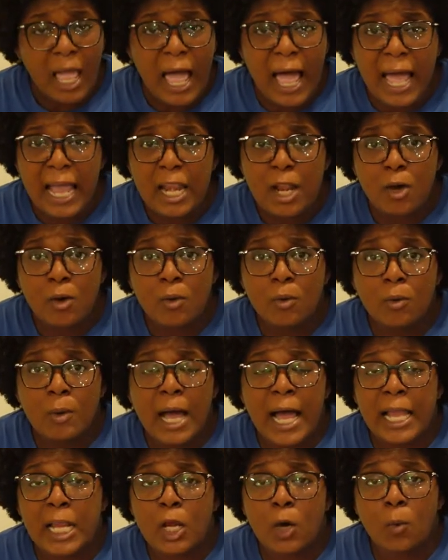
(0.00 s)
I know,
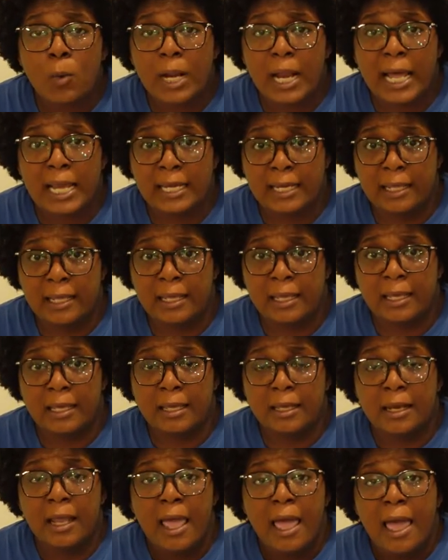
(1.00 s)
I know what I
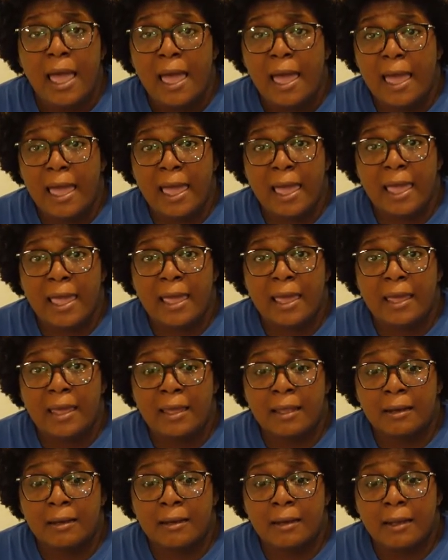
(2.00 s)
did,
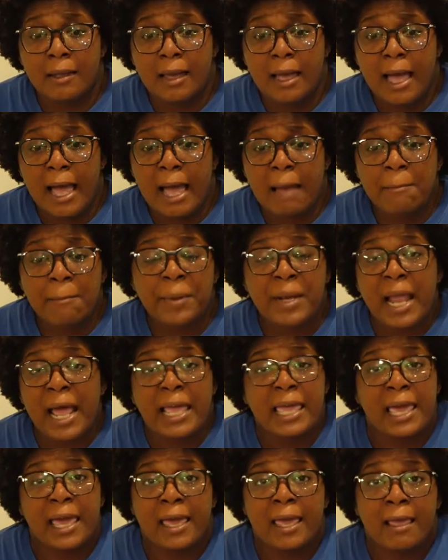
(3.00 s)
and I, but I
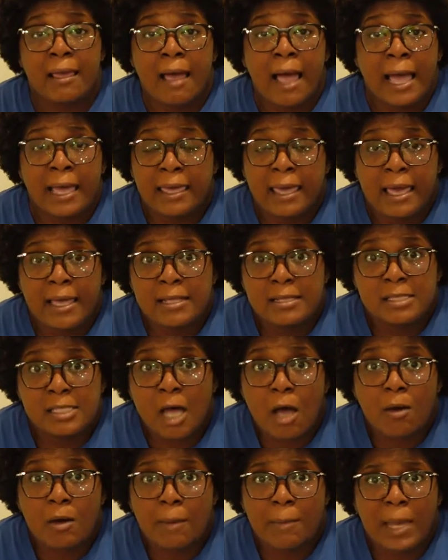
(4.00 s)
can't, I can't
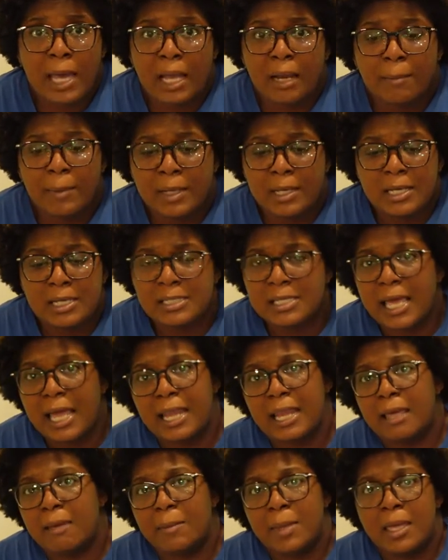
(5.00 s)
talk about it because
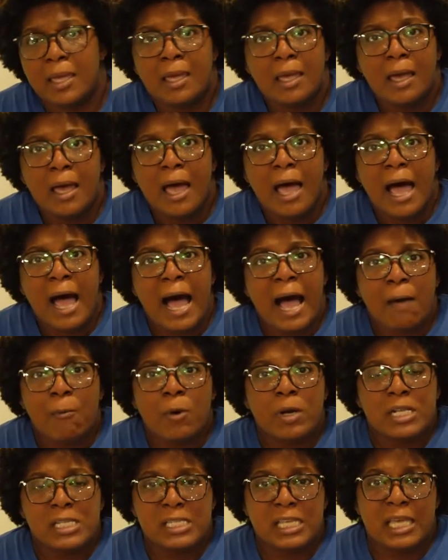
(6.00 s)
goddamn it I
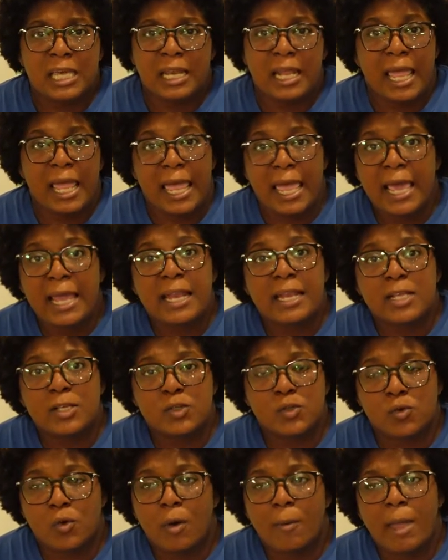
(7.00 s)
wanted to get ahead of this
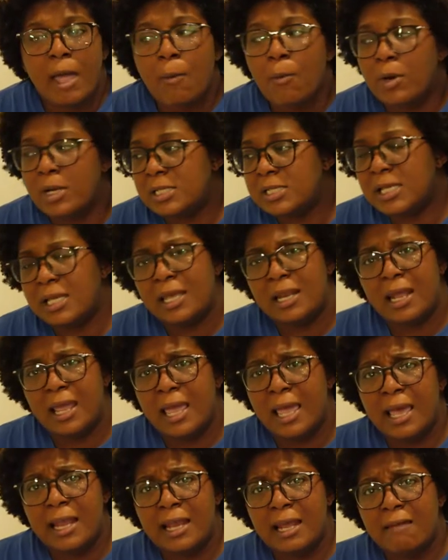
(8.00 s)
story. I wanted to get
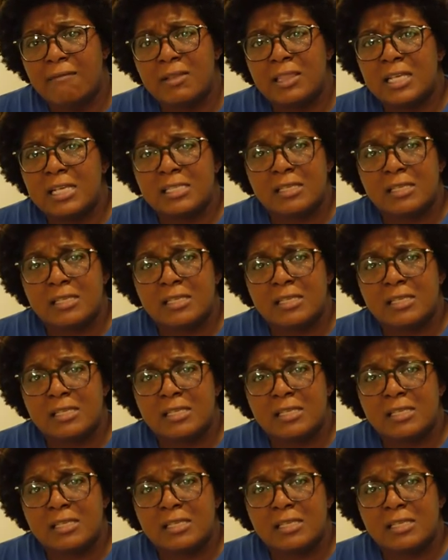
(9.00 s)
ahead of everything.